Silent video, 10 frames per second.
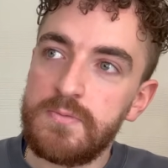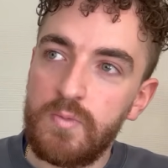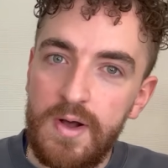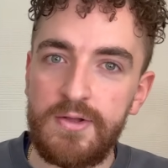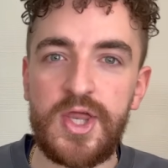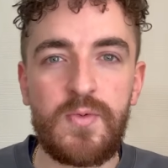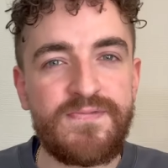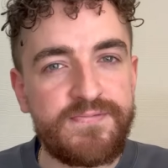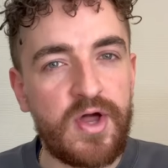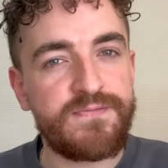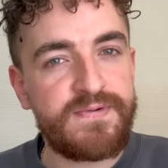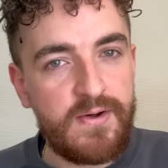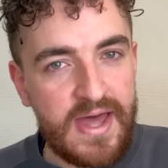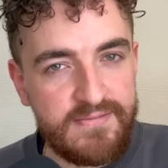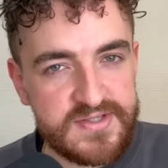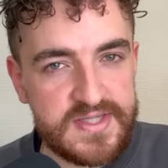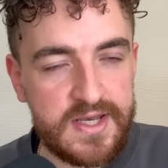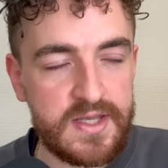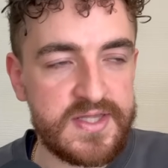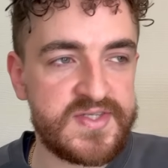well, we've kind of found habits at the
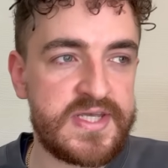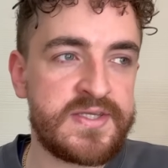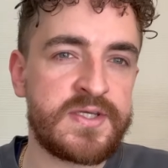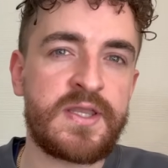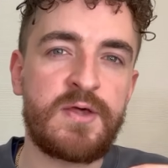end of this season.